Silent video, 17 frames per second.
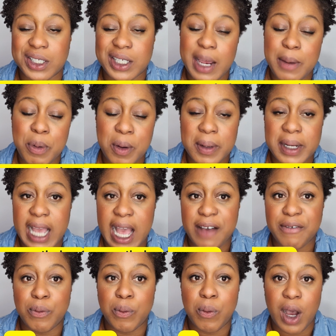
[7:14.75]
I probably
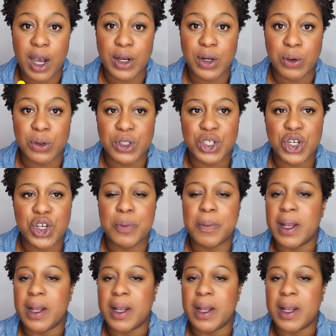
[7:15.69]
have 1 or 2,